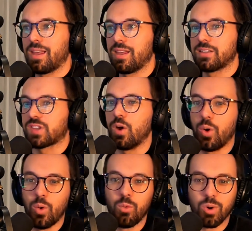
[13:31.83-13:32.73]

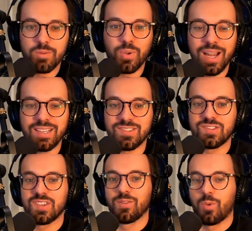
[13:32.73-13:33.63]
So
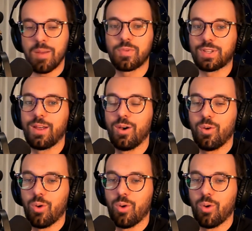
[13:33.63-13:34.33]
WordPress, Webflow,